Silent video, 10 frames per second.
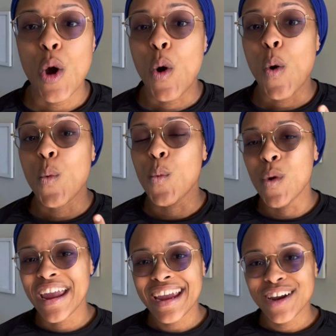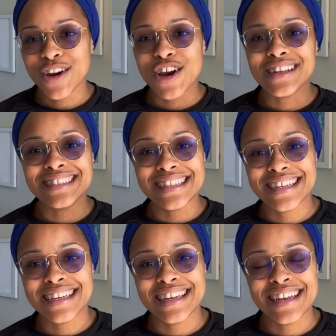Where
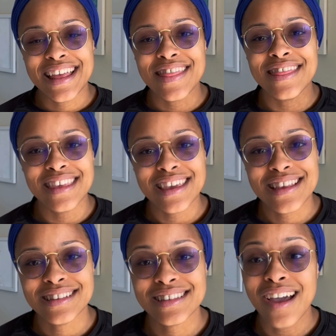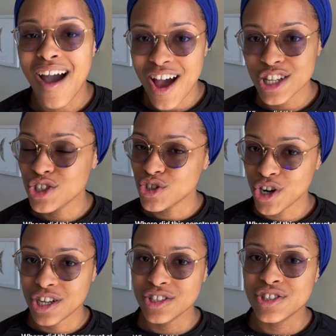did this construct
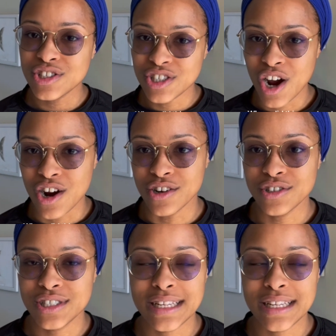start?